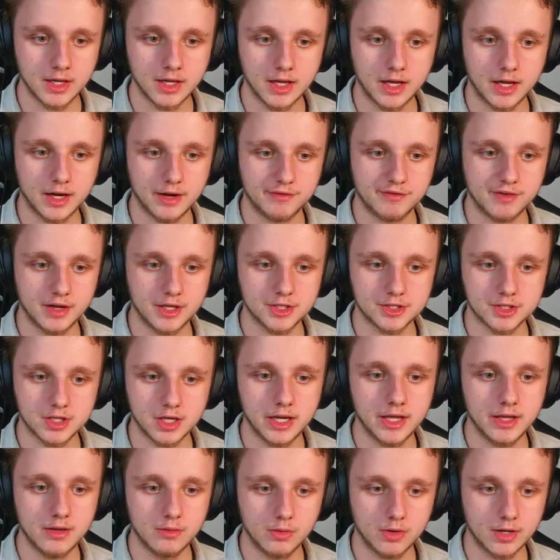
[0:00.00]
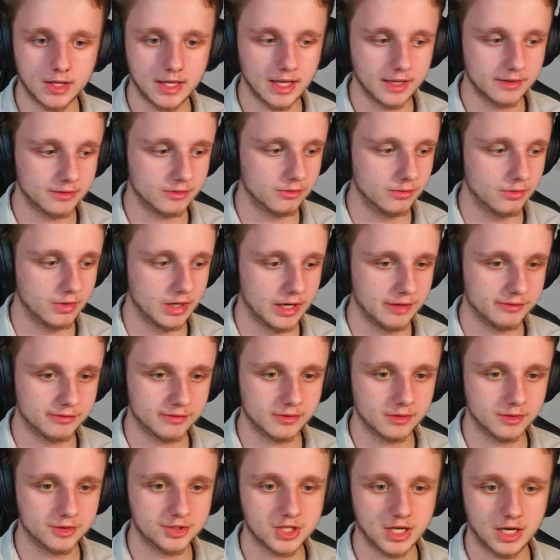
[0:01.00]
and eventually you will get to
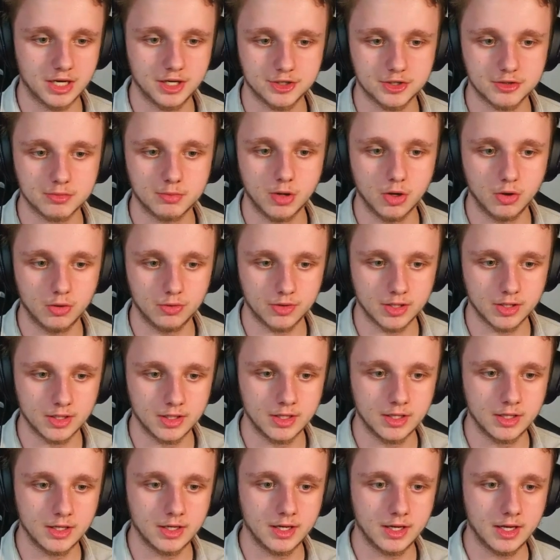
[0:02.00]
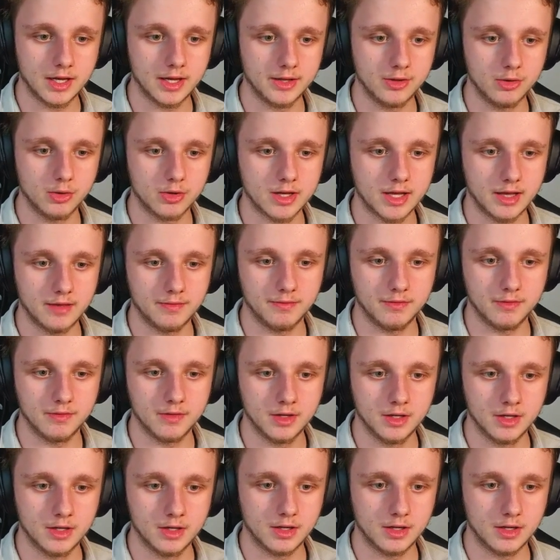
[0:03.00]
left challenge mode, and you can